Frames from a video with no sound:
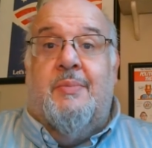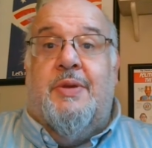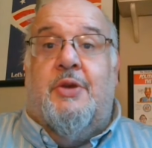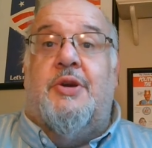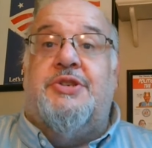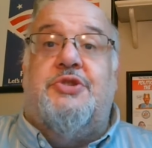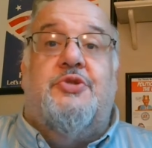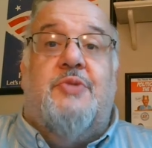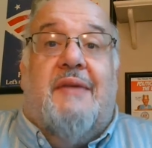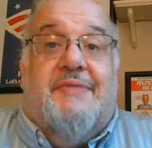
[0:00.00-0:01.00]
because you
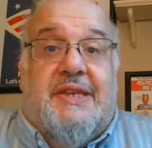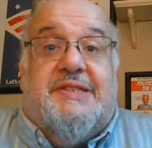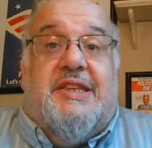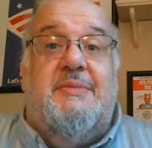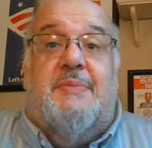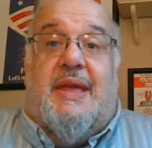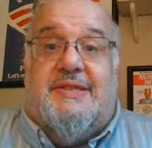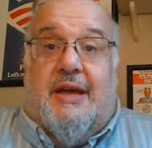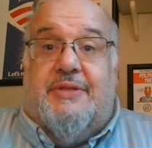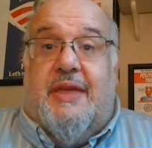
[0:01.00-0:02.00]
do have these
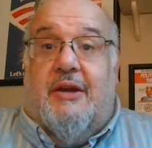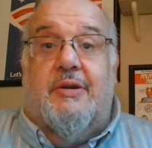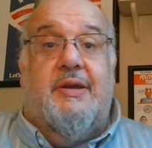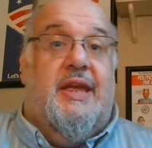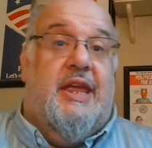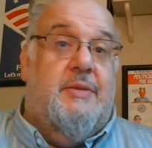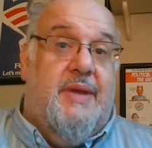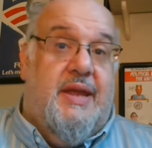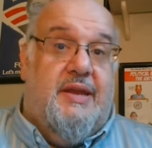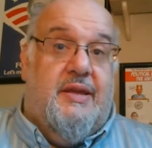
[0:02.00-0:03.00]
teammates out there in
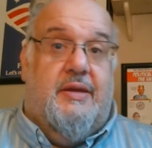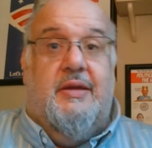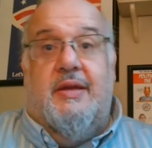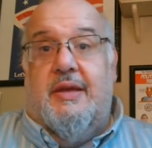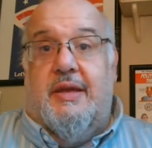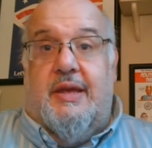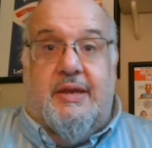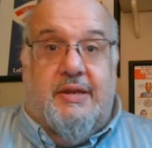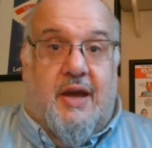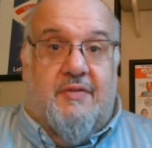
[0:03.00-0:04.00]
media,
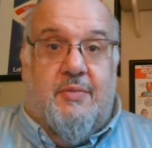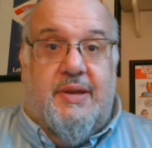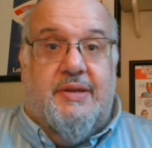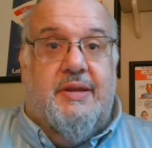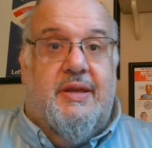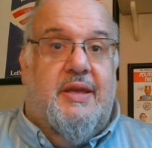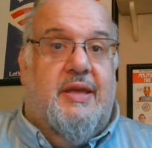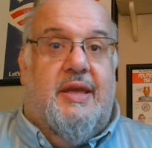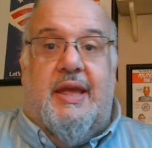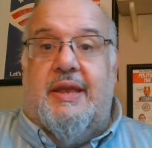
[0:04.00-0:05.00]
in government,
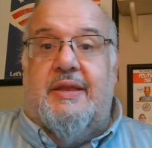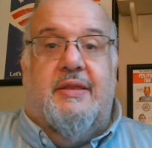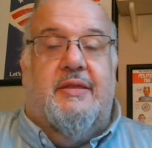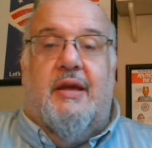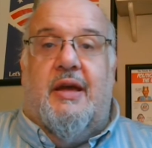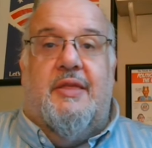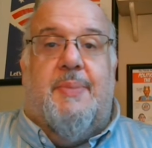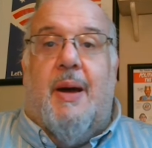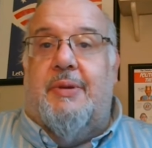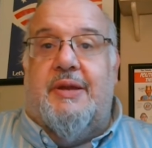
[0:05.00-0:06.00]
in uh, the
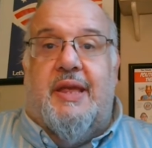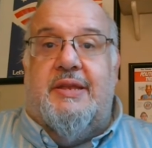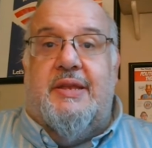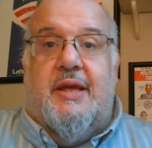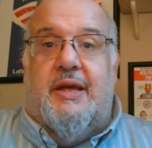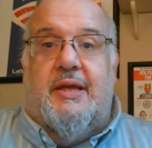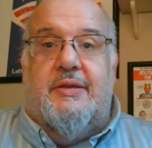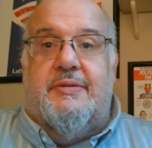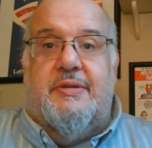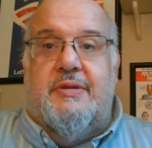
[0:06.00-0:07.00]
public, in
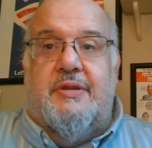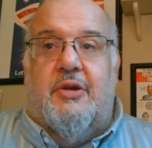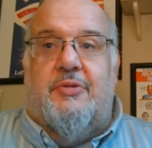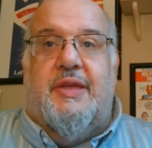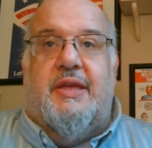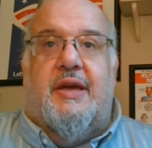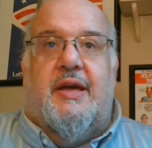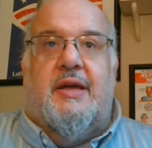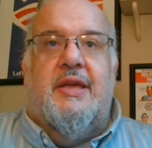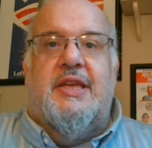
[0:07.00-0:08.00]
uh, you know the
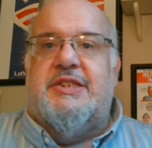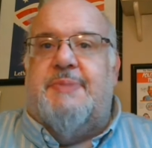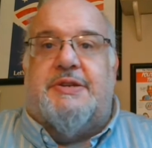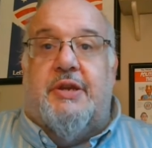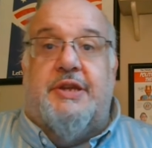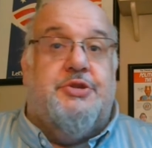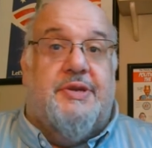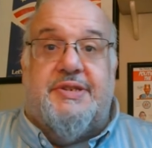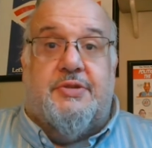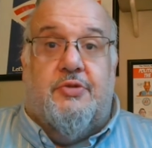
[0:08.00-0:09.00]
uh, special
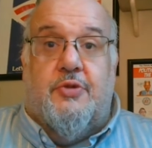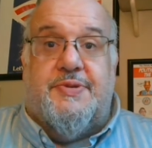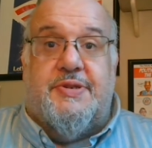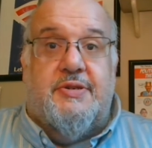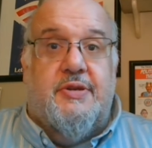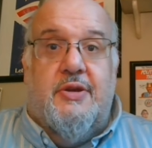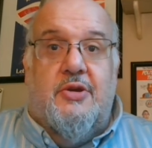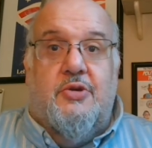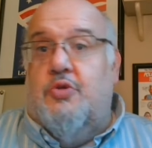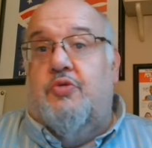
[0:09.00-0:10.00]
interest groups
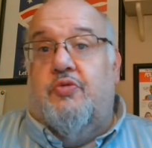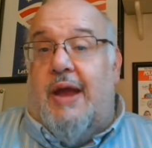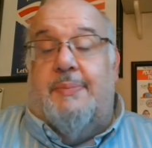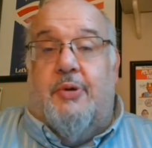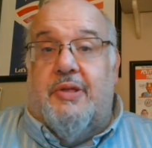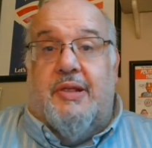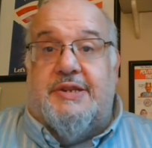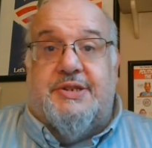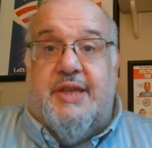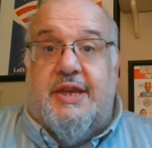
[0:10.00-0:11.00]
who write up all the
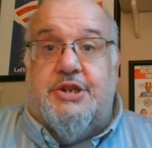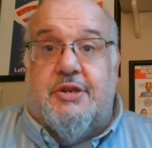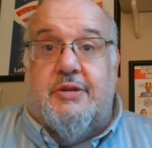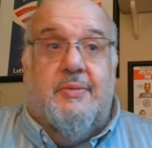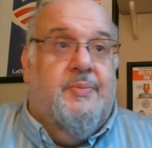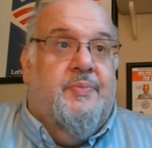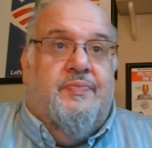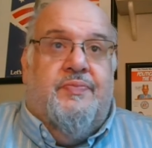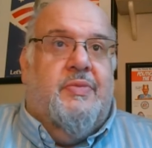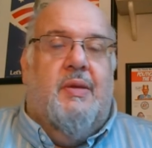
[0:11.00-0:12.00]
legislation.
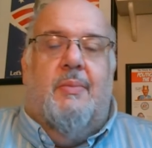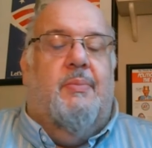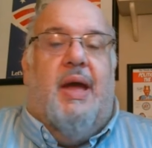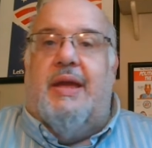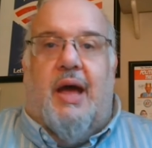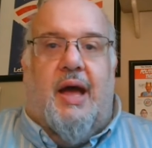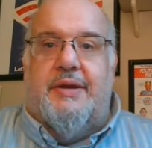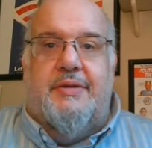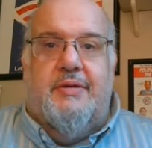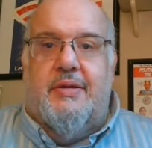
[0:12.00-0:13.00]
My
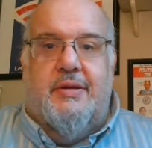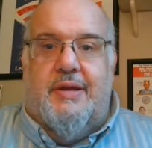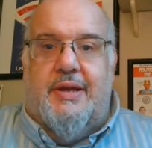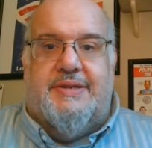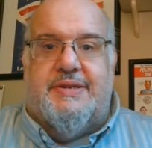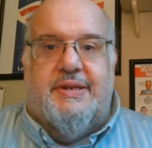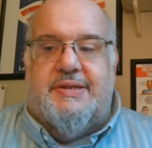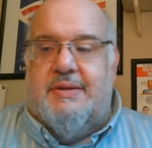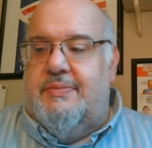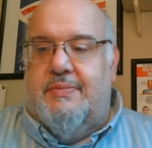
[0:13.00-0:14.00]
God, it's it's
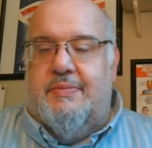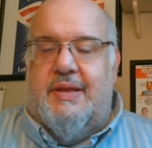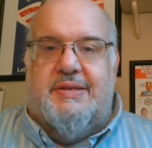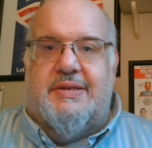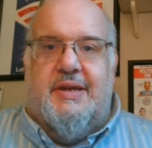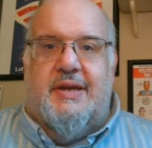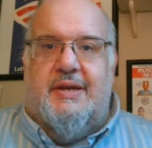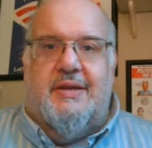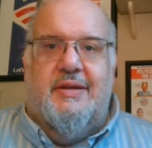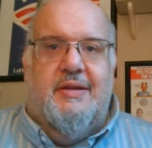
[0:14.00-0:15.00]
a it's
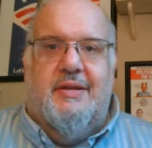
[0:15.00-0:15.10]
a